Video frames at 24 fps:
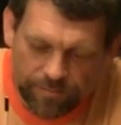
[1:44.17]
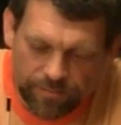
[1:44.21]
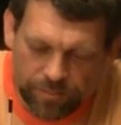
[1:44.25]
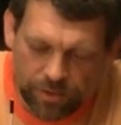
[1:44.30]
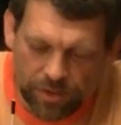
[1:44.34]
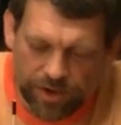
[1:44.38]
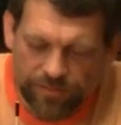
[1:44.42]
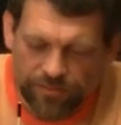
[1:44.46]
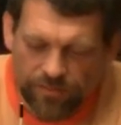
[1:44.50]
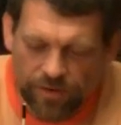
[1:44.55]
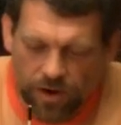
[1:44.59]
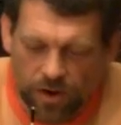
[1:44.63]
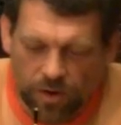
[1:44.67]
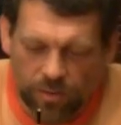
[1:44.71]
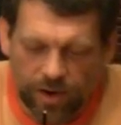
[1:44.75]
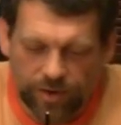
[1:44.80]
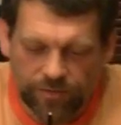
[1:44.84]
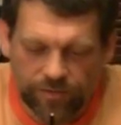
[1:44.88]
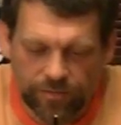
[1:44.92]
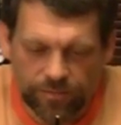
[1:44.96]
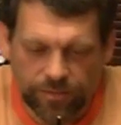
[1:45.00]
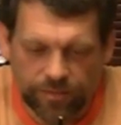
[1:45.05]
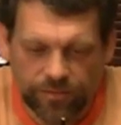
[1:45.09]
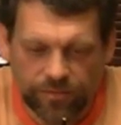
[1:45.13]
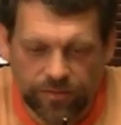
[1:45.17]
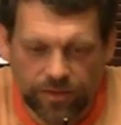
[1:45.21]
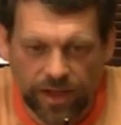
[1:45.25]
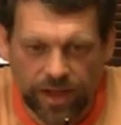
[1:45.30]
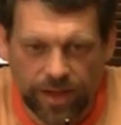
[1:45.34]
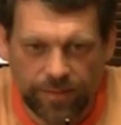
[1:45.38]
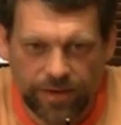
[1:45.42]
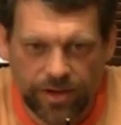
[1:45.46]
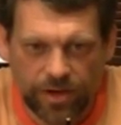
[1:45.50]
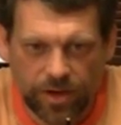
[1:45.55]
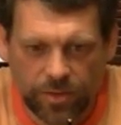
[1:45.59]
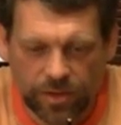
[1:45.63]
Pretty far away from the
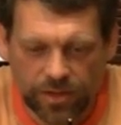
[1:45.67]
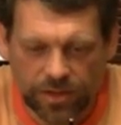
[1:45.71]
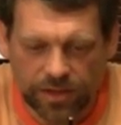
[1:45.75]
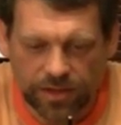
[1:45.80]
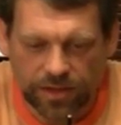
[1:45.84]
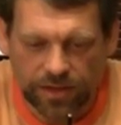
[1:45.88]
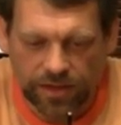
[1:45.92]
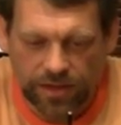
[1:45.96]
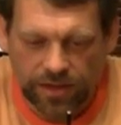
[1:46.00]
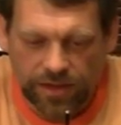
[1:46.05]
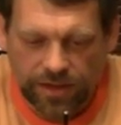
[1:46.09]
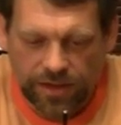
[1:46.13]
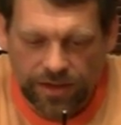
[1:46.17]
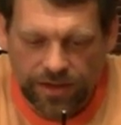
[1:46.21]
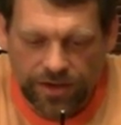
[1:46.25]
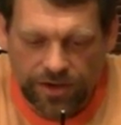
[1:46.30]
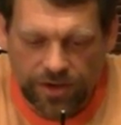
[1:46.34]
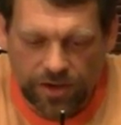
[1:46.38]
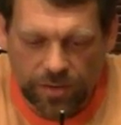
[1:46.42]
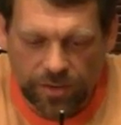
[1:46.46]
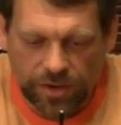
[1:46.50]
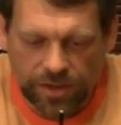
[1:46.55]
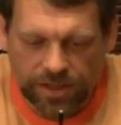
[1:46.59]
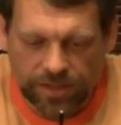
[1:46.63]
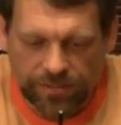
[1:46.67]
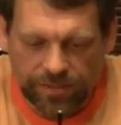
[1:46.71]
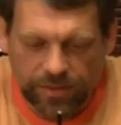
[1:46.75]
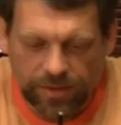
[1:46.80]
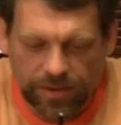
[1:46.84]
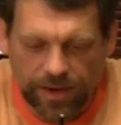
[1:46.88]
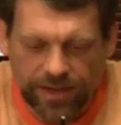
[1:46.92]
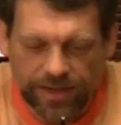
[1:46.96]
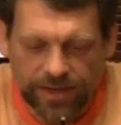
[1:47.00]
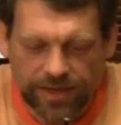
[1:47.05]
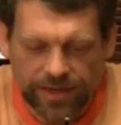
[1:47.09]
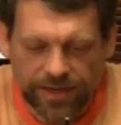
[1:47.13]
flame. You don't want the you don't want it to be
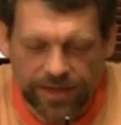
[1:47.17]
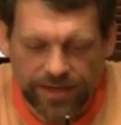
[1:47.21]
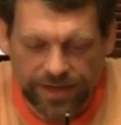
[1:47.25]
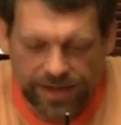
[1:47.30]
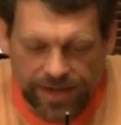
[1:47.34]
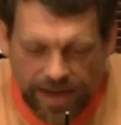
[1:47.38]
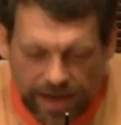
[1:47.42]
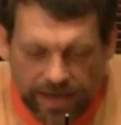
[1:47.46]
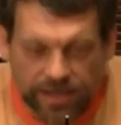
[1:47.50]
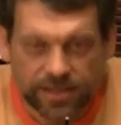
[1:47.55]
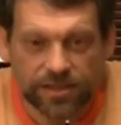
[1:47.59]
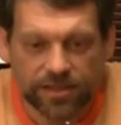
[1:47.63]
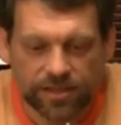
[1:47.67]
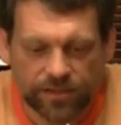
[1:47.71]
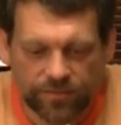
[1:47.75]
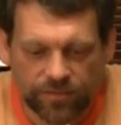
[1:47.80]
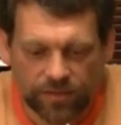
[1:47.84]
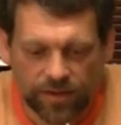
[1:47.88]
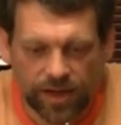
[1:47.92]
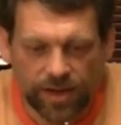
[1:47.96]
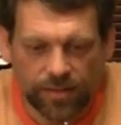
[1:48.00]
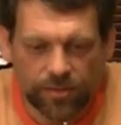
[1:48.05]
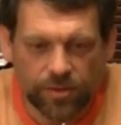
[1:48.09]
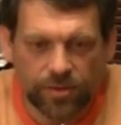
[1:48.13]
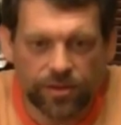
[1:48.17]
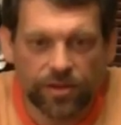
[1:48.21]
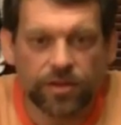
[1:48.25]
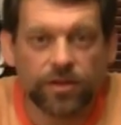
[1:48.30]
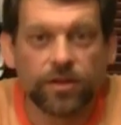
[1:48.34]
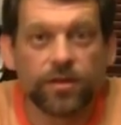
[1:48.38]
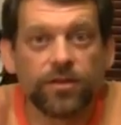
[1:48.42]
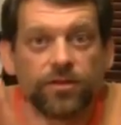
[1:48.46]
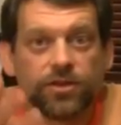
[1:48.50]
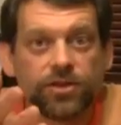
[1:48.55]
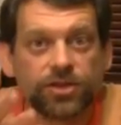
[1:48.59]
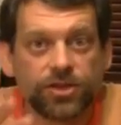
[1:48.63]
right next to the flame or
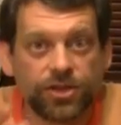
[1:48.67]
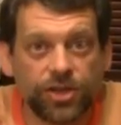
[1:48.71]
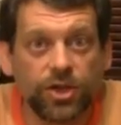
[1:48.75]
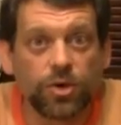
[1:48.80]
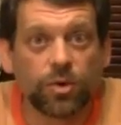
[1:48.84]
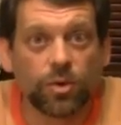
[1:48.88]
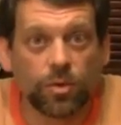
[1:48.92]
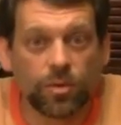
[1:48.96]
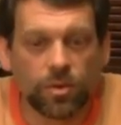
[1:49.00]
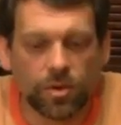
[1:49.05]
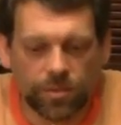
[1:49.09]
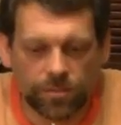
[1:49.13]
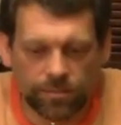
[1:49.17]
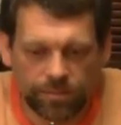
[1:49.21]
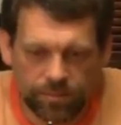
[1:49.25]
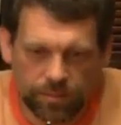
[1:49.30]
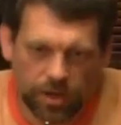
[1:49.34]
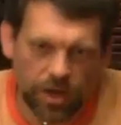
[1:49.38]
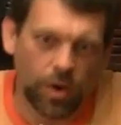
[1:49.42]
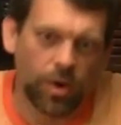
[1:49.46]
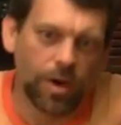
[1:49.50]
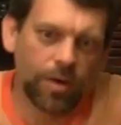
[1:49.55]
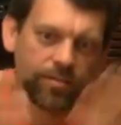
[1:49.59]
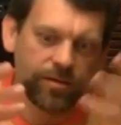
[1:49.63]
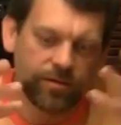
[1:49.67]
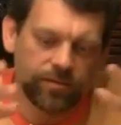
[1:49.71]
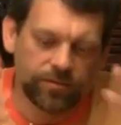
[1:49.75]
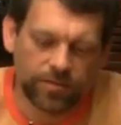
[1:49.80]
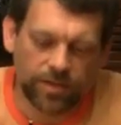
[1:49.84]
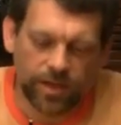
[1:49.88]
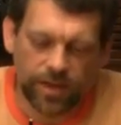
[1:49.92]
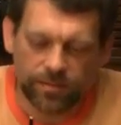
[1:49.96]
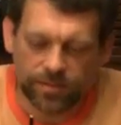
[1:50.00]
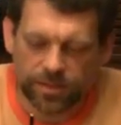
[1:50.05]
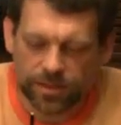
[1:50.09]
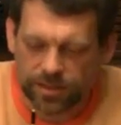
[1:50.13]
the, the skewer will go up in
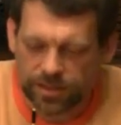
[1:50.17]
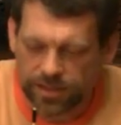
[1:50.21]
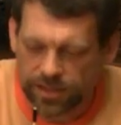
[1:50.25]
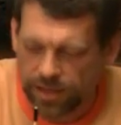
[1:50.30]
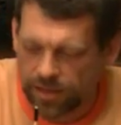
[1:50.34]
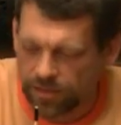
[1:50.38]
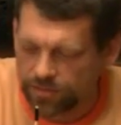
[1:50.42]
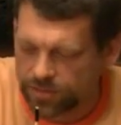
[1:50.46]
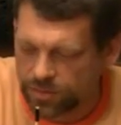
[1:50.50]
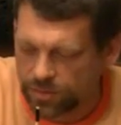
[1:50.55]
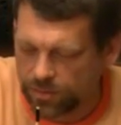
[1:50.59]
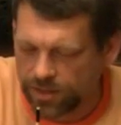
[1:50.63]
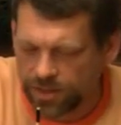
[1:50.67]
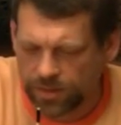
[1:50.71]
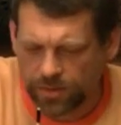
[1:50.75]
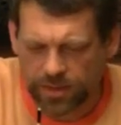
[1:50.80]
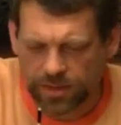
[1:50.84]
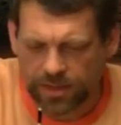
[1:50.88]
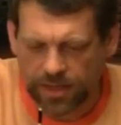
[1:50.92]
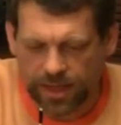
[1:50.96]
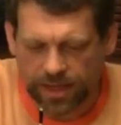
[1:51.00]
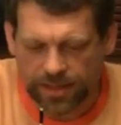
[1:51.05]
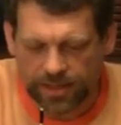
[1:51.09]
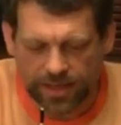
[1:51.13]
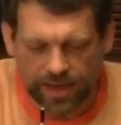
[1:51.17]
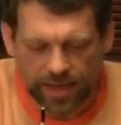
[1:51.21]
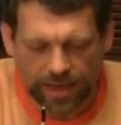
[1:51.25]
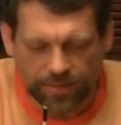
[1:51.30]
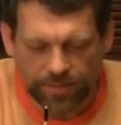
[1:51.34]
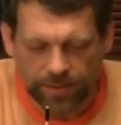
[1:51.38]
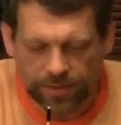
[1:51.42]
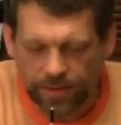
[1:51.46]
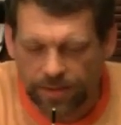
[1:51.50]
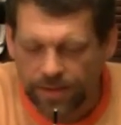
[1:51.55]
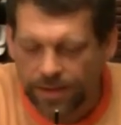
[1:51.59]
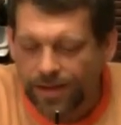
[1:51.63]
flames itself. So we don't want that to
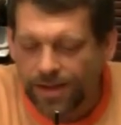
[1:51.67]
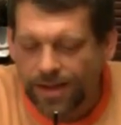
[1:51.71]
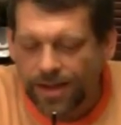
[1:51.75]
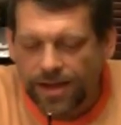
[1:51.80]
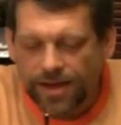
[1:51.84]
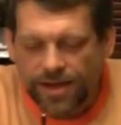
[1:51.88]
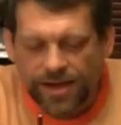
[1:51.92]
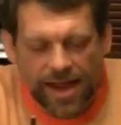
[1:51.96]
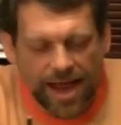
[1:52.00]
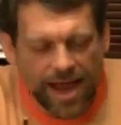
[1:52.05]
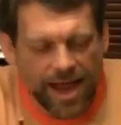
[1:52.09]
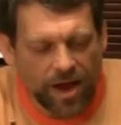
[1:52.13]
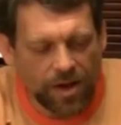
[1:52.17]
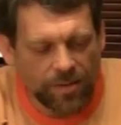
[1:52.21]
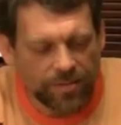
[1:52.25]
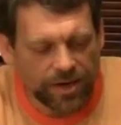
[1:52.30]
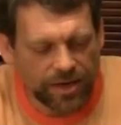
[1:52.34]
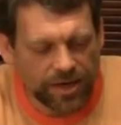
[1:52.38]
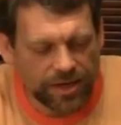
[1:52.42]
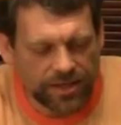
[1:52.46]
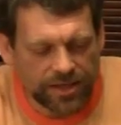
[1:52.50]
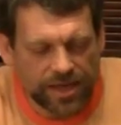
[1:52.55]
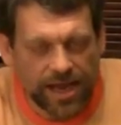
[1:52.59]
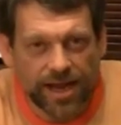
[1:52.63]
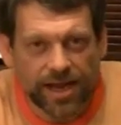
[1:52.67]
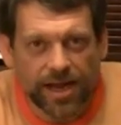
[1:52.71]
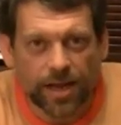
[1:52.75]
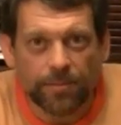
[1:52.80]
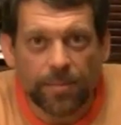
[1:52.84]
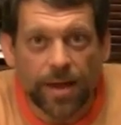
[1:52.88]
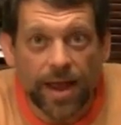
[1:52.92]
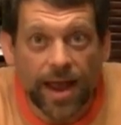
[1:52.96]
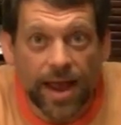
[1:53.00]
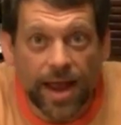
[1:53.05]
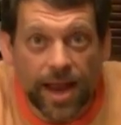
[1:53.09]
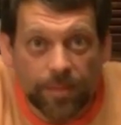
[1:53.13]
happen. Now I'm gonna take
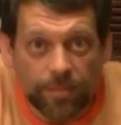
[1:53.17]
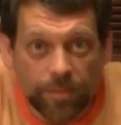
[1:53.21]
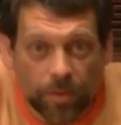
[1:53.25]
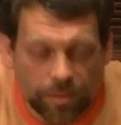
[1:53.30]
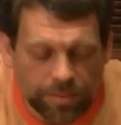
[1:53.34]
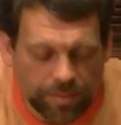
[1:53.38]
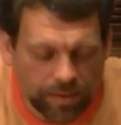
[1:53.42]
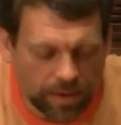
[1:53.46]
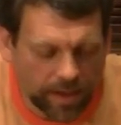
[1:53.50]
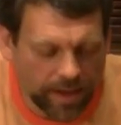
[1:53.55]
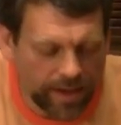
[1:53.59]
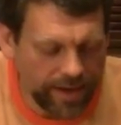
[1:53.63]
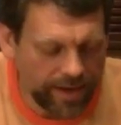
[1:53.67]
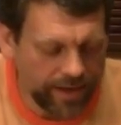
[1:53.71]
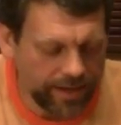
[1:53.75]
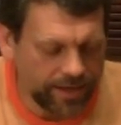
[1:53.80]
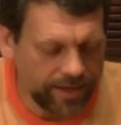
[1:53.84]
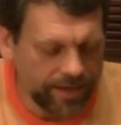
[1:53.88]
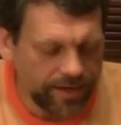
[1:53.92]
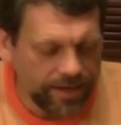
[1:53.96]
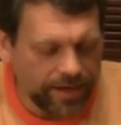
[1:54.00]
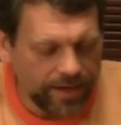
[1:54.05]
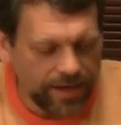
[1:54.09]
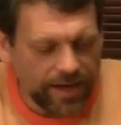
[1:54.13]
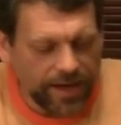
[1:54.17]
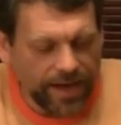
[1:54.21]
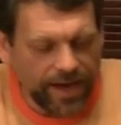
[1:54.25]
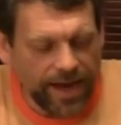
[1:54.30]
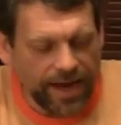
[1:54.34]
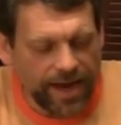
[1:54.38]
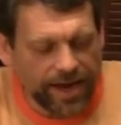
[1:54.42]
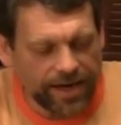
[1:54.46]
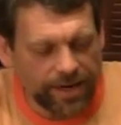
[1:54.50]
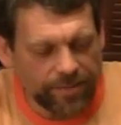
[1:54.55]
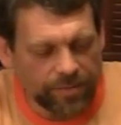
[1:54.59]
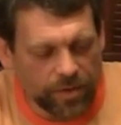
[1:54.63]
a paper plate
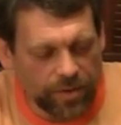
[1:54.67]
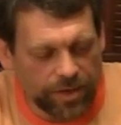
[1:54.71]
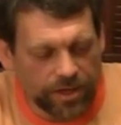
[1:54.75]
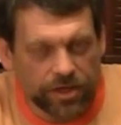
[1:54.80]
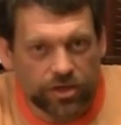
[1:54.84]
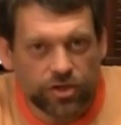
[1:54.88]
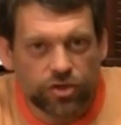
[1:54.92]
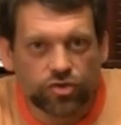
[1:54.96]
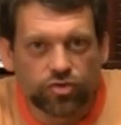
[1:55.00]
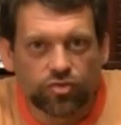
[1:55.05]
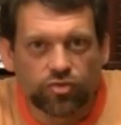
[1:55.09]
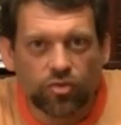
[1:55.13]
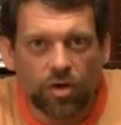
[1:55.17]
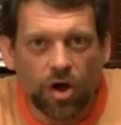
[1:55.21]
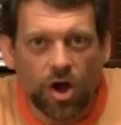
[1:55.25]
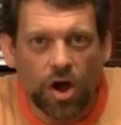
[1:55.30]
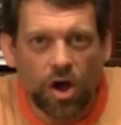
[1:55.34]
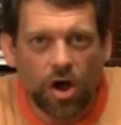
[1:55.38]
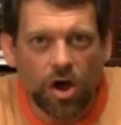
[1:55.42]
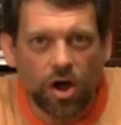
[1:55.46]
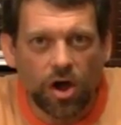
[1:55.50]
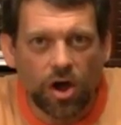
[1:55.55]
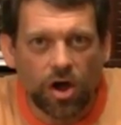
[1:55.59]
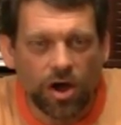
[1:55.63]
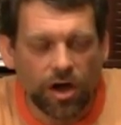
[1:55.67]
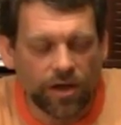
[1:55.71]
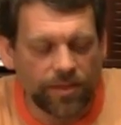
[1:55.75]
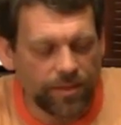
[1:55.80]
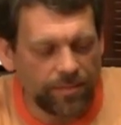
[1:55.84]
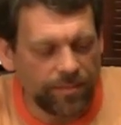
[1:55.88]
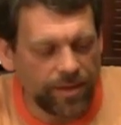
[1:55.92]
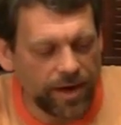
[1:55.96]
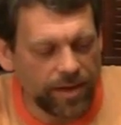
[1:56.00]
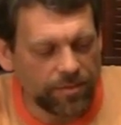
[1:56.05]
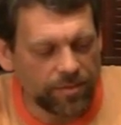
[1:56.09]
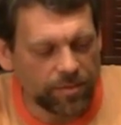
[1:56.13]
and I'm going to draw on
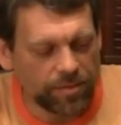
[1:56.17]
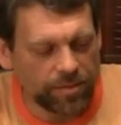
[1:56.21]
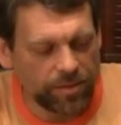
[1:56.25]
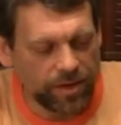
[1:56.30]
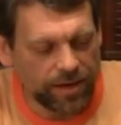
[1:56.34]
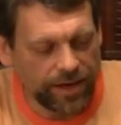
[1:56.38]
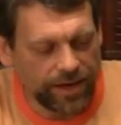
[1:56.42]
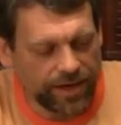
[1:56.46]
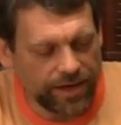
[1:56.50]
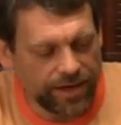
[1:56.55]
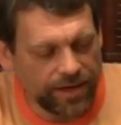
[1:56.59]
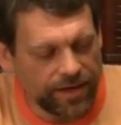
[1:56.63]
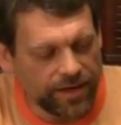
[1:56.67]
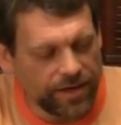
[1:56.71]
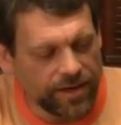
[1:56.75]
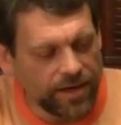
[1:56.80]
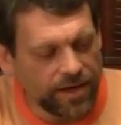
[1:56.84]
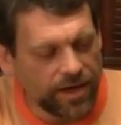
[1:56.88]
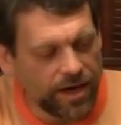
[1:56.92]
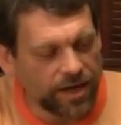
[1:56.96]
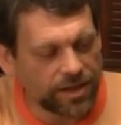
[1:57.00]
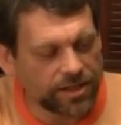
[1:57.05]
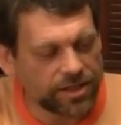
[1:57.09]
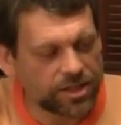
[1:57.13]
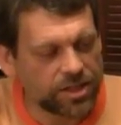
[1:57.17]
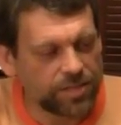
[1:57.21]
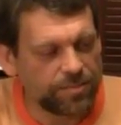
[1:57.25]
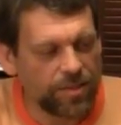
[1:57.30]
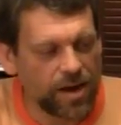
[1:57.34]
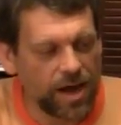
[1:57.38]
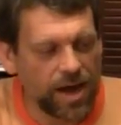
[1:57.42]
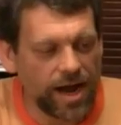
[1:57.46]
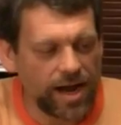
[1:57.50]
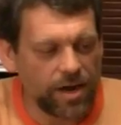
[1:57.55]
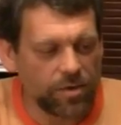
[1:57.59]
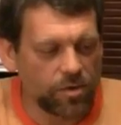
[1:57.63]
the paper plate a
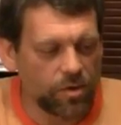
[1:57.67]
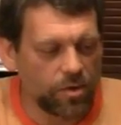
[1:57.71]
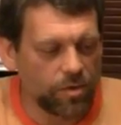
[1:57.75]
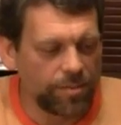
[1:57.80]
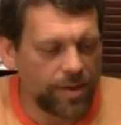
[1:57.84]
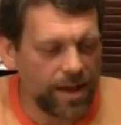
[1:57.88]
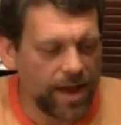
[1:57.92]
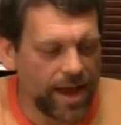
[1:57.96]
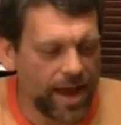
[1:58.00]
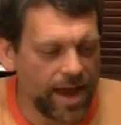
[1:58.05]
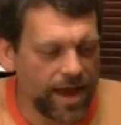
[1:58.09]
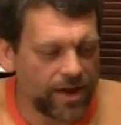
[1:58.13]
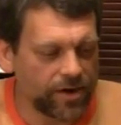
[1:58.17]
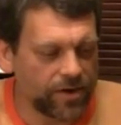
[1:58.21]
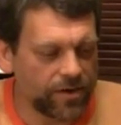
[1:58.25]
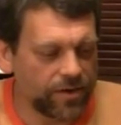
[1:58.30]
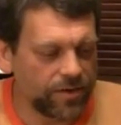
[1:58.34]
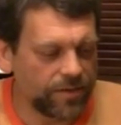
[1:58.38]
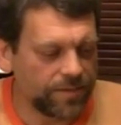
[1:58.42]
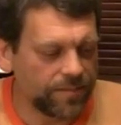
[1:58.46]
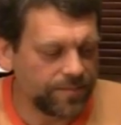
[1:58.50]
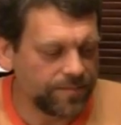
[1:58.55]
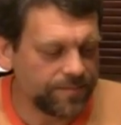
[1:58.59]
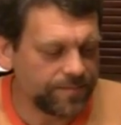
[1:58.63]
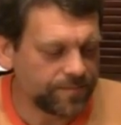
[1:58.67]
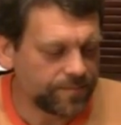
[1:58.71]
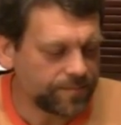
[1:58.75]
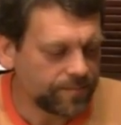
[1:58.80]
spiral pattern.